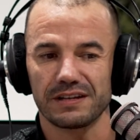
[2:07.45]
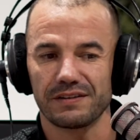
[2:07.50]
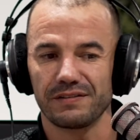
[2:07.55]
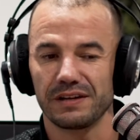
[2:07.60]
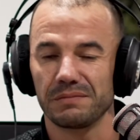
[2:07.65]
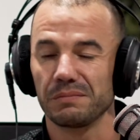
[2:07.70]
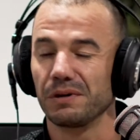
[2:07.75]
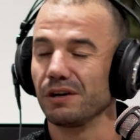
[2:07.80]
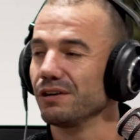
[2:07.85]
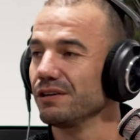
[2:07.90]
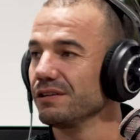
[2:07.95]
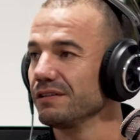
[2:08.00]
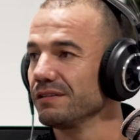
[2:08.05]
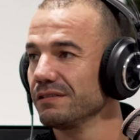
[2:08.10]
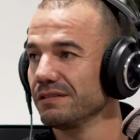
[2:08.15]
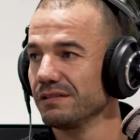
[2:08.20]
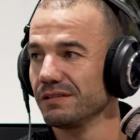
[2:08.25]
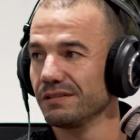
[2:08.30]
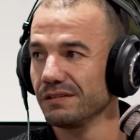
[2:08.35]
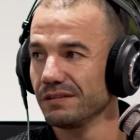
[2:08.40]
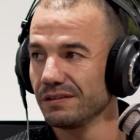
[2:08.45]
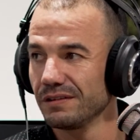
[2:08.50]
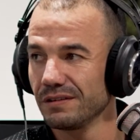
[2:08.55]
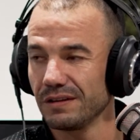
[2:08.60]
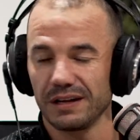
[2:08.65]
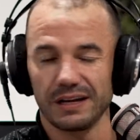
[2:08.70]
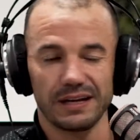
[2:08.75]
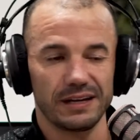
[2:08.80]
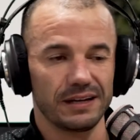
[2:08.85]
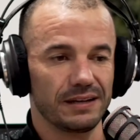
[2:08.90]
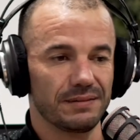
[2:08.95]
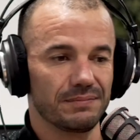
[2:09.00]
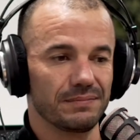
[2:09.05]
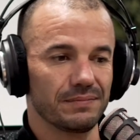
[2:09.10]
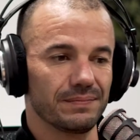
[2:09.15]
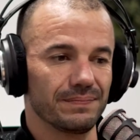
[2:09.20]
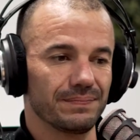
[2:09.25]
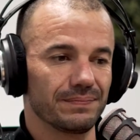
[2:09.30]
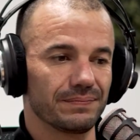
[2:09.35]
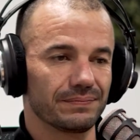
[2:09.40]
I've had my own
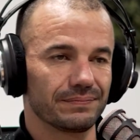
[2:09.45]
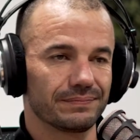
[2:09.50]
um,